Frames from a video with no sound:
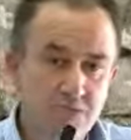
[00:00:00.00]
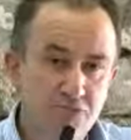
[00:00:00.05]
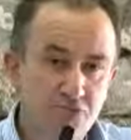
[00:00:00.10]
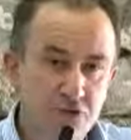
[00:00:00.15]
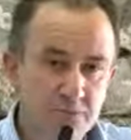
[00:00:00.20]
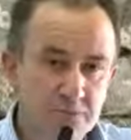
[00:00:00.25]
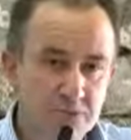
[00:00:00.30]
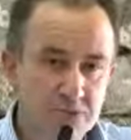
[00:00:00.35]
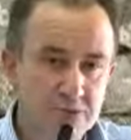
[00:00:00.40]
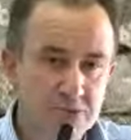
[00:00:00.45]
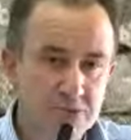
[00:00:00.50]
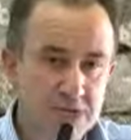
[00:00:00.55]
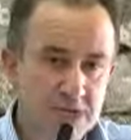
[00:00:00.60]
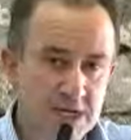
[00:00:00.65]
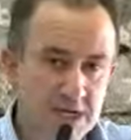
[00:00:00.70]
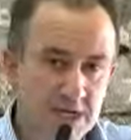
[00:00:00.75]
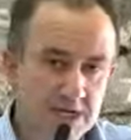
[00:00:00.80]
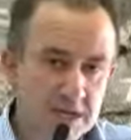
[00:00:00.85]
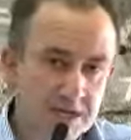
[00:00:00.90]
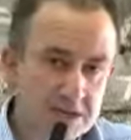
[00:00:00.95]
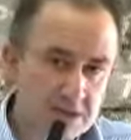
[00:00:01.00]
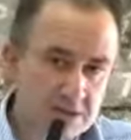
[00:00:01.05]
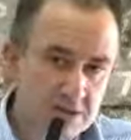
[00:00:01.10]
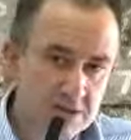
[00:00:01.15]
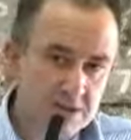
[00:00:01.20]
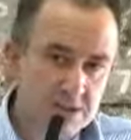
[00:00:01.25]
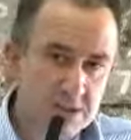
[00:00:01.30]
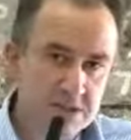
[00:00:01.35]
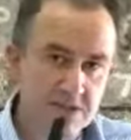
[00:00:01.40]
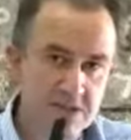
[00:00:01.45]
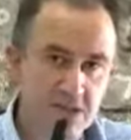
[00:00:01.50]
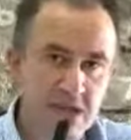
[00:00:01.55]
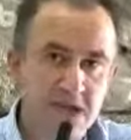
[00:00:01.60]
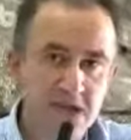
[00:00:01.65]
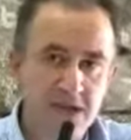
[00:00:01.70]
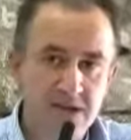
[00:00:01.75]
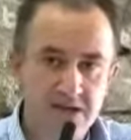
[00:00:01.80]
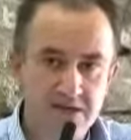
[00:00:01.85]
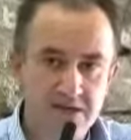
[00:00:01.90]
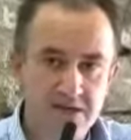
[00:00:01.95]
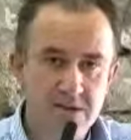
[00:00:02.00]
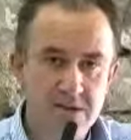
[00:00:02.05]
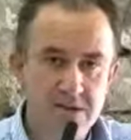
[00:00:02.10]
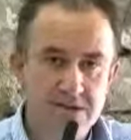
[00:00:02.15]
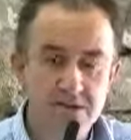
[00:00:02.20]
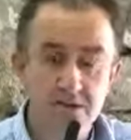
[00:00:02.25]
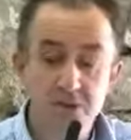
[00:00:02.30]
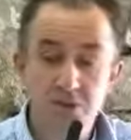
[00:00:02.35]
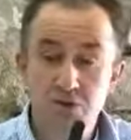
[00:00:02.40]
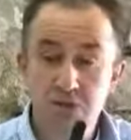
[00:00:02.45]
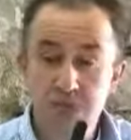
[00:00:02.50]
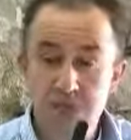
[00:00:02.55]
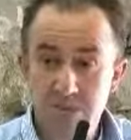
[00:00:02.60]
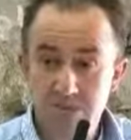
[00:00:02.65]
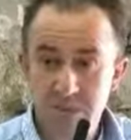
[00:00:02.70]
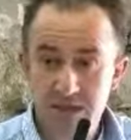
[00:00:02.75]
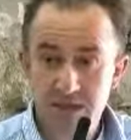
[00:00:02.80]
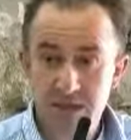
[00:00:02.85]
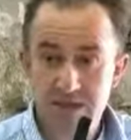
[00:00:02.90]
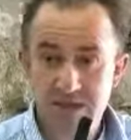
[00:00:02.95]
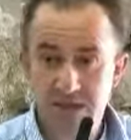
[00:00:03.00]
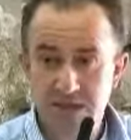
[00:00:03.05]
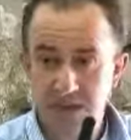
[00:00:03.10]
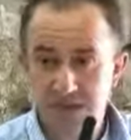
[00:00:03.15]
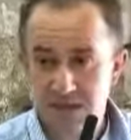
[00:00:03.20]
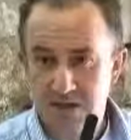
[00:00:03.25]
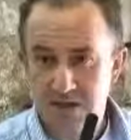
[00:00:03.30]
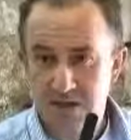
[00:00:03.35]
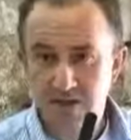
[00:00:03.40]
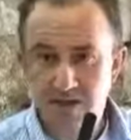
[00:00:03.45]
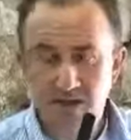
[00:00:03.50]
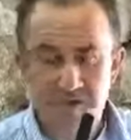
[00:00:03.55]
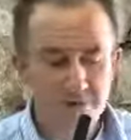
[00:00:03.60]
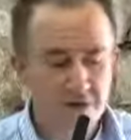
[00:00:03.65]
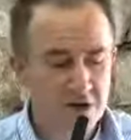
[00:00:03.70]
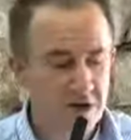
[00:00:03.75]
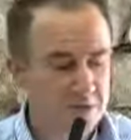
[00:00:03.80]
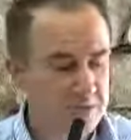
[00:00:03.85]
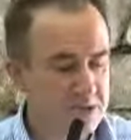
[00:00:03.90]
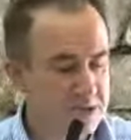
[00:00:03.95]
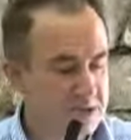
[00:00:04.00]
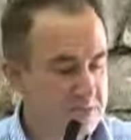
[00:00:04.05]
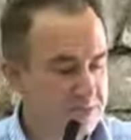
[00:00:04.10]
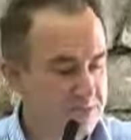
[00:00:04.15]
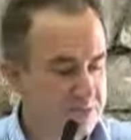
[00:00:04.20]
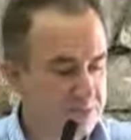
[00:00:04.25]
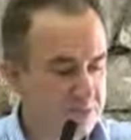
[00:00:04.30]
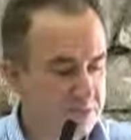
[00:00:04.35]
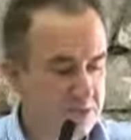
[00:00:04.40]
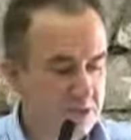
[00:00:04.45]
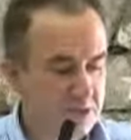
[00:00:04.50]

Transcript: that bring people together and also induce spending in the local environment.